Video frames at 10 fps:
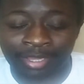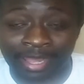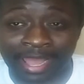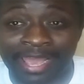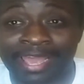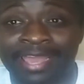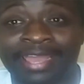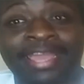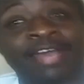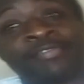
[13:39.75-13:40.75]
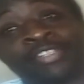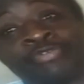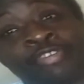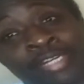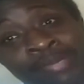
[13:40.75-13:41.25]
I have this
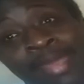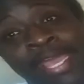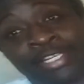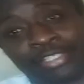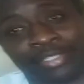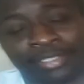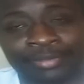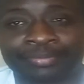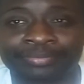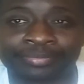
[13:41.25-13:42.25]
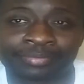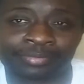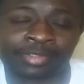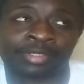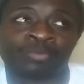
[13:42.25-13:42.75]
friend named Ashley.
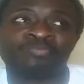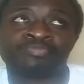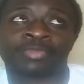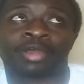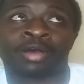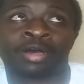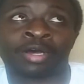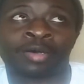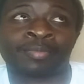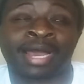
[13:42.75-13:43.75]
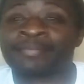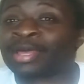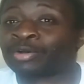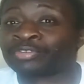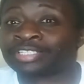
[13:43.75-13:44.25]
I'm not
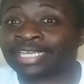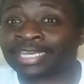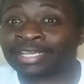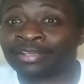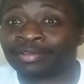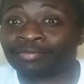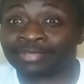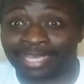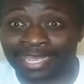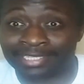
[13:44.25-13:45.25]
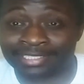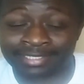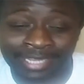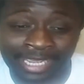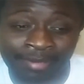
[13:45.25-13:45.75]
going to say the ex's
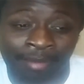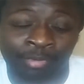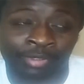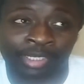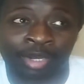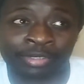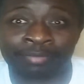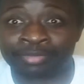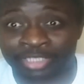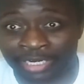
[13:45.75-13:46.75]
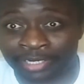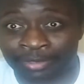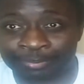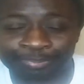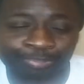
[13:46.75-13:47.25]
name. I'm going to call him JM.
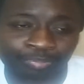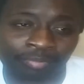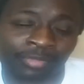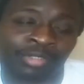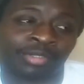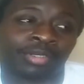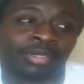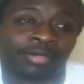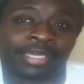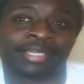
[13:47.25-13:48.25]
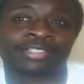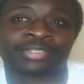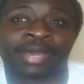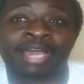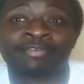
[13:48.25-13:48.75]
Okay, so
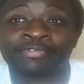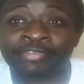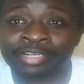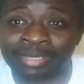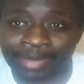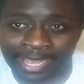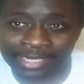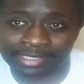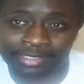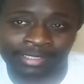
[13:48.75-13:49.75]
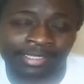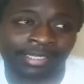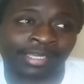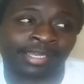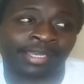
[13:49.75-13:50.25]
I have a friend named Ashley.
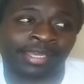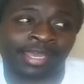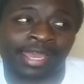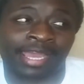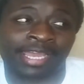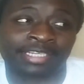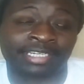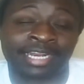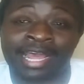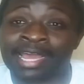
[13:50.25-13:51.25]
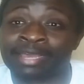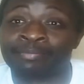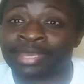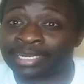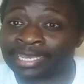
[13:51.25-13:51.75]
Ashley and I
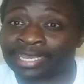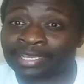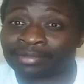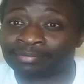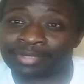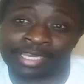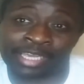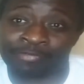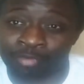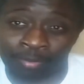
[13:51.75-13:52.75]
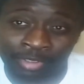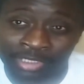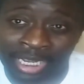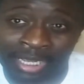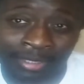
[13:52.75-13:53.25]
met at a former
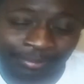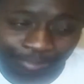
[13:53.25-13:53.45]
job,